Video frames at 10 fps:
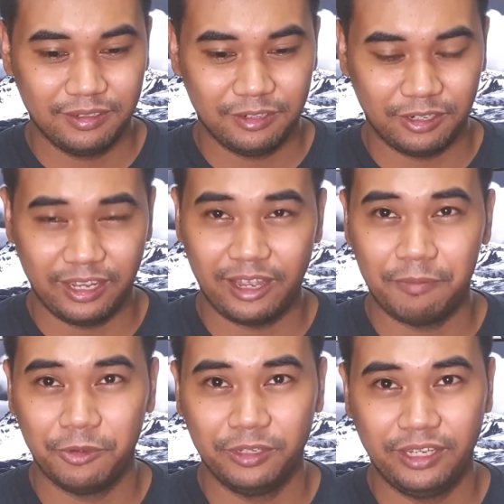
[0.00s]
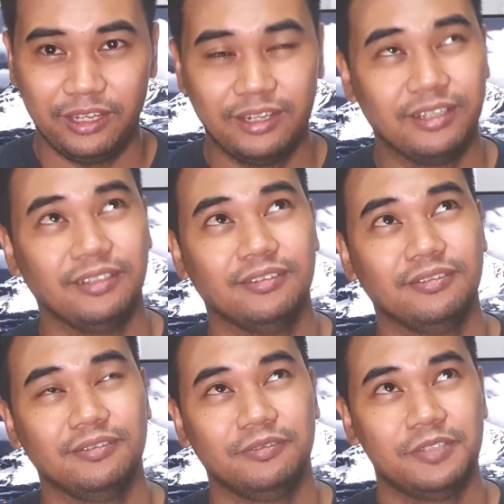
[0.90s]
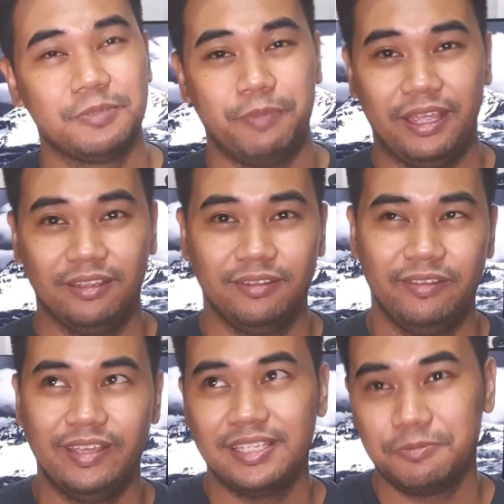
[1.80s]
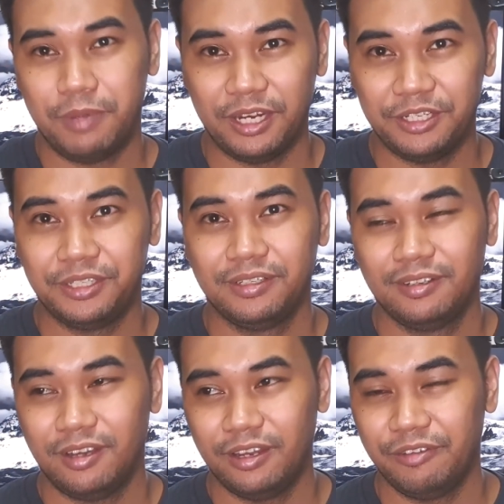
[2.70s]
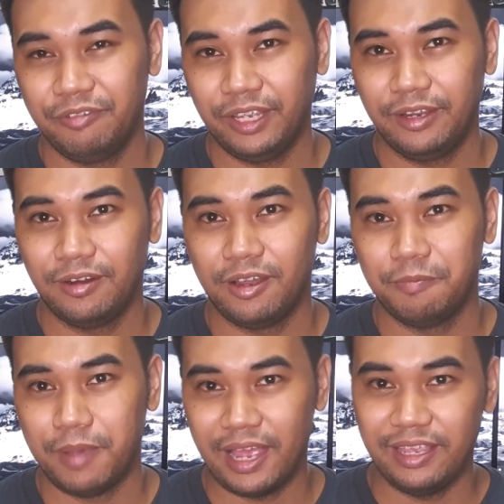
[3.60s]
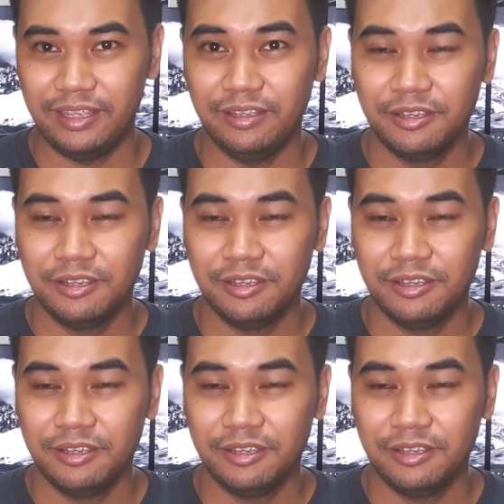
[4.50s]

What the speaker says: or like I'm only gonna spend this much on a figure on Buyee,